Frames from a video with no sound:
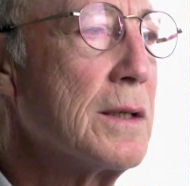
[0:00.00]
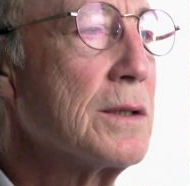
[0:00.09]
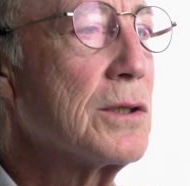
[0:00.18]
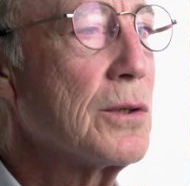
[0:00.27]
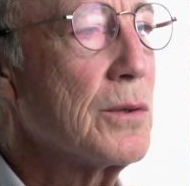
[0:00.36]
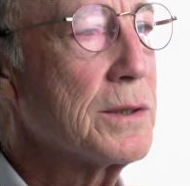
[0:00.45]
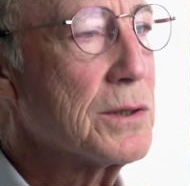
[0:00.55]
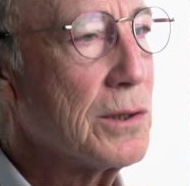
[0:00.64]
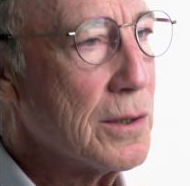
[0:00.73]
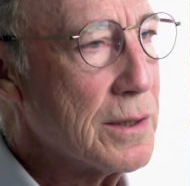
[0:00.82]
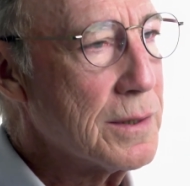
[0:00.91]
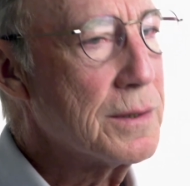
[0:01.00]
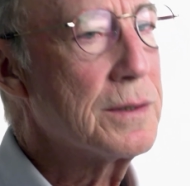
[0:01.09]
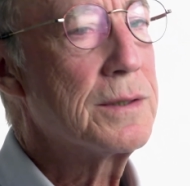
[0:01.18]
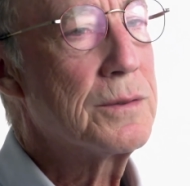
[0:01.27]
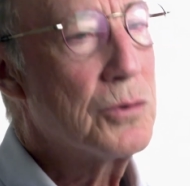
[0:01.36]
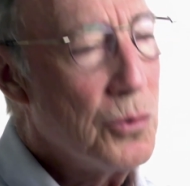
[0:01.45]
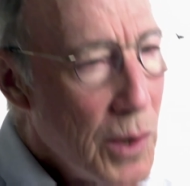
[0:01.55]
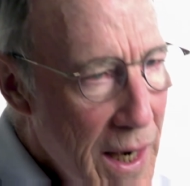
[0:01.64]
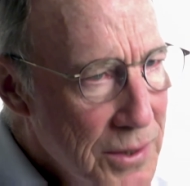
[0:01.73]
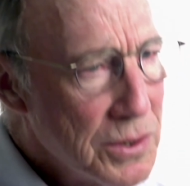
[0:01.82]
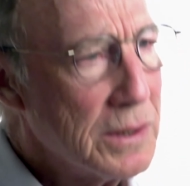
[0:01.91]
So I started
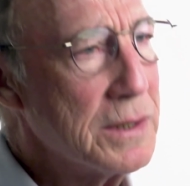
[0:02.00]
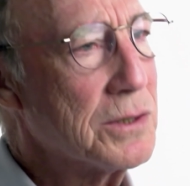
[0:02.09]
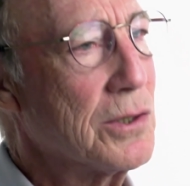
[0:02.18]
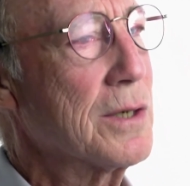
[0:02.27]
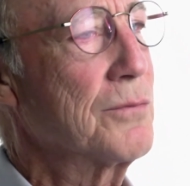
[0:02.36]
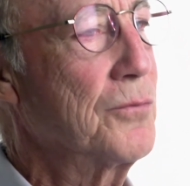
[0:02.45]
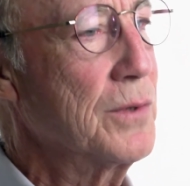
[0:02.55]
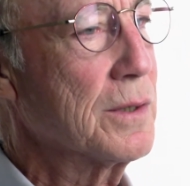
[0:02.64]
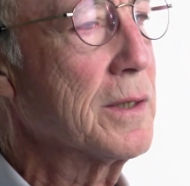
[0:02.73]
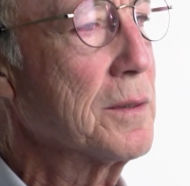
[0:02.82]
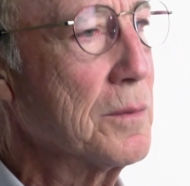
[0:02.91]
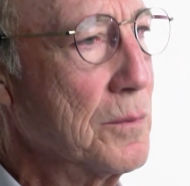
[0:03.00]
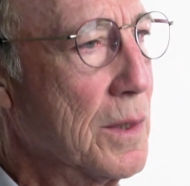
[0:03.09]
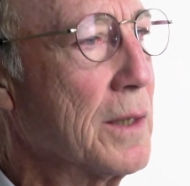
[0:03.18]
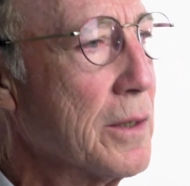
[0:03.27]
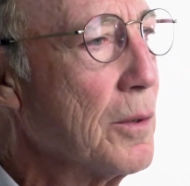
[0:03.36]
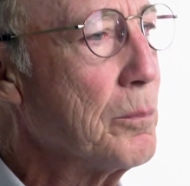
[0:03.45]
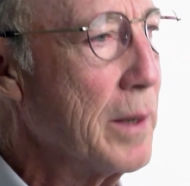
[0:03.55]
gradually started feeling a little